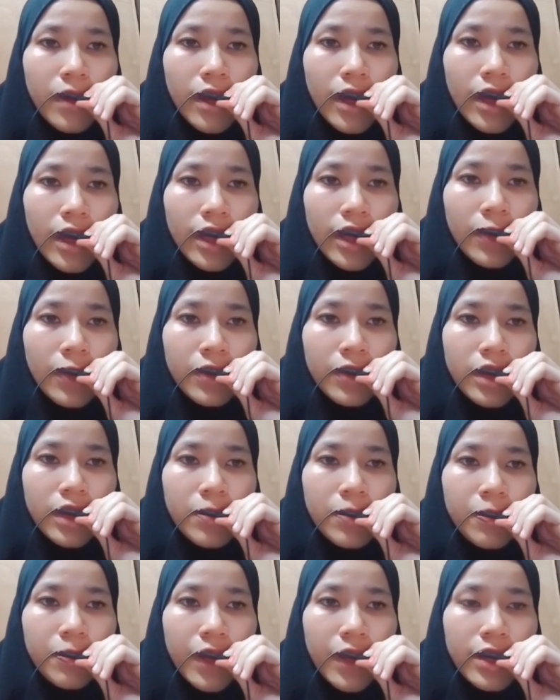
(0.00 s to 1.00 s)

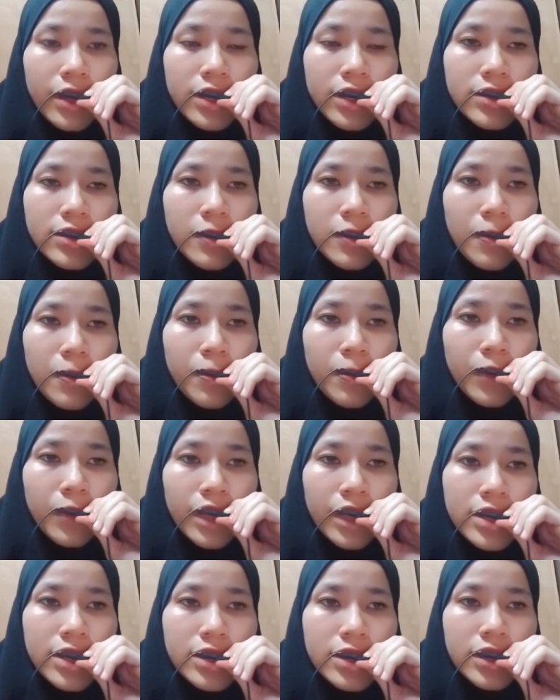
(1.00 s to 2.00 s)
accounting practice,
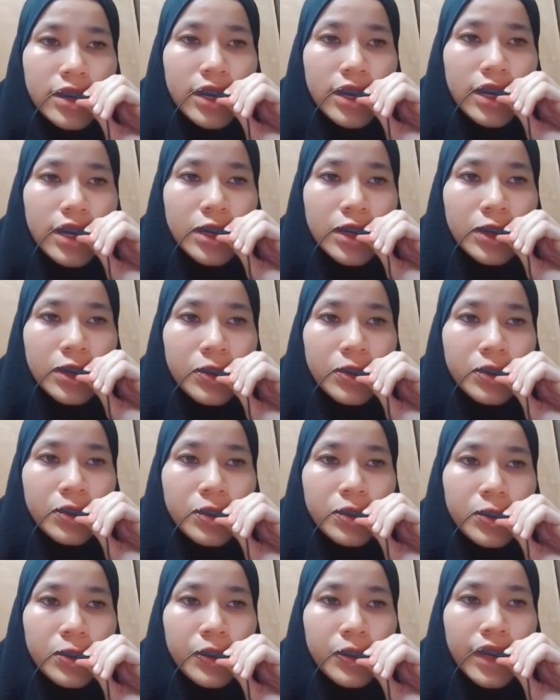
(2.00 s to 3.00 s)
potentially due
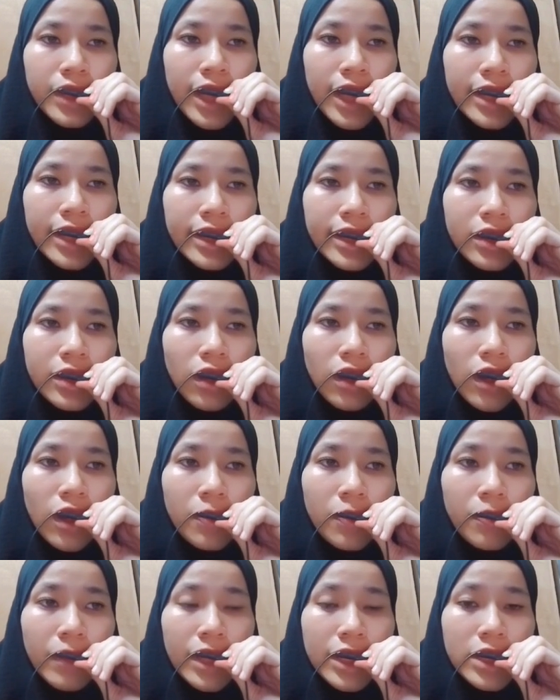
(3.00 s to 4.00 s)
to relying
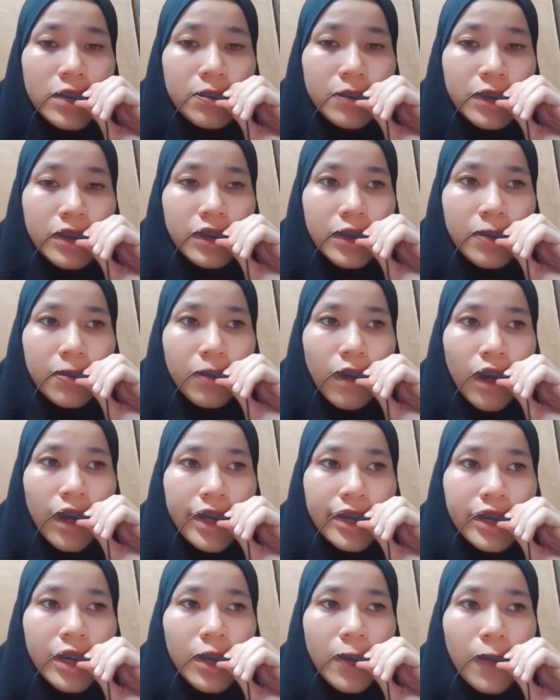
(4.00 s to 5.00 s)
on management report
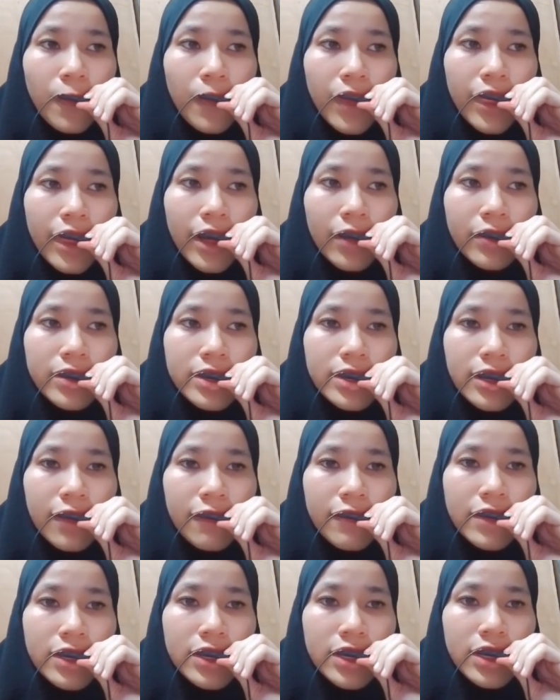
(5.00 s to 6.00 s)
without
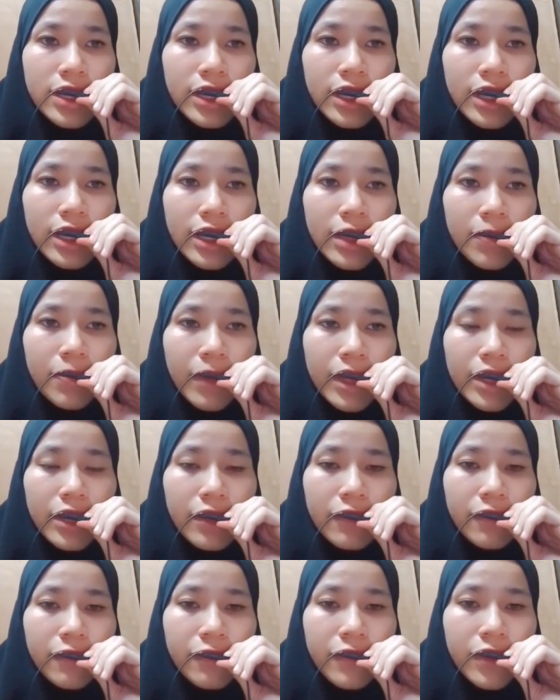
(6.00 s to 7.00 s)
sufficient
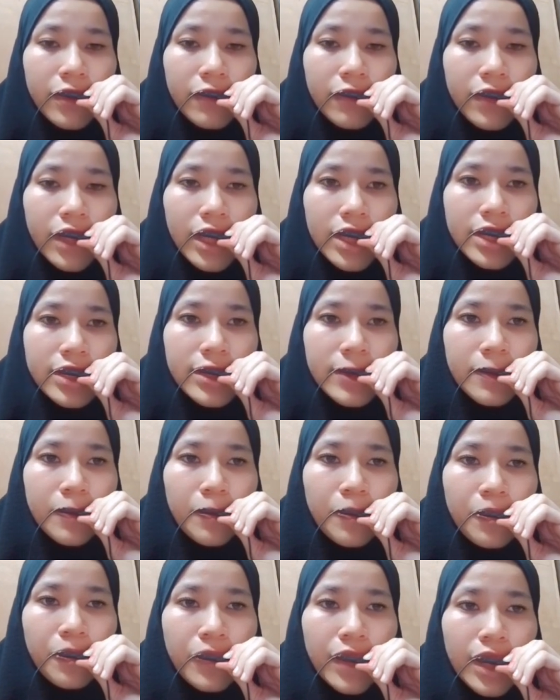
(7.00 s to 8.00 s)
independent verification.
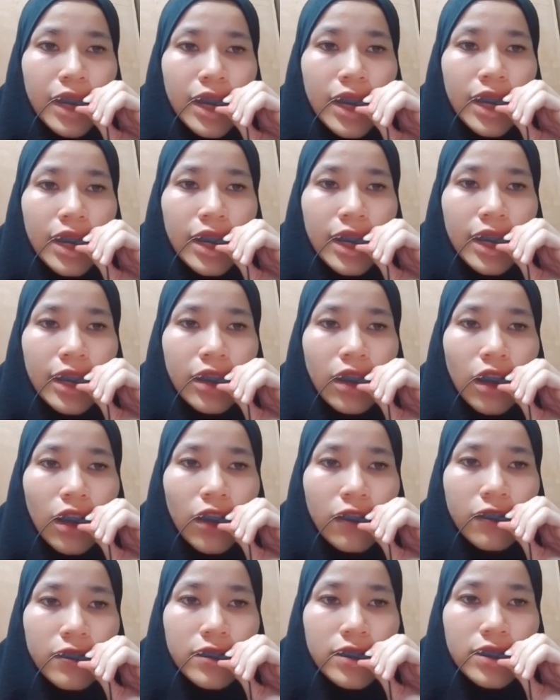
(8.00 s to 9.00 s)
Lack
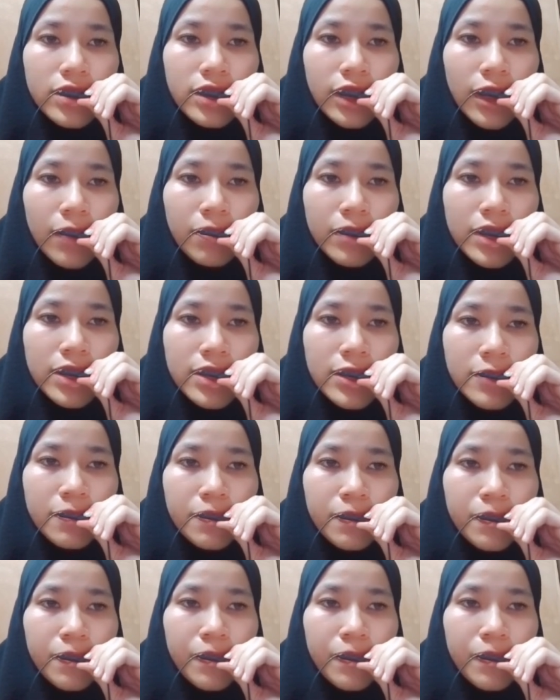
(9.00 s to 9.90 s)
of skepticism.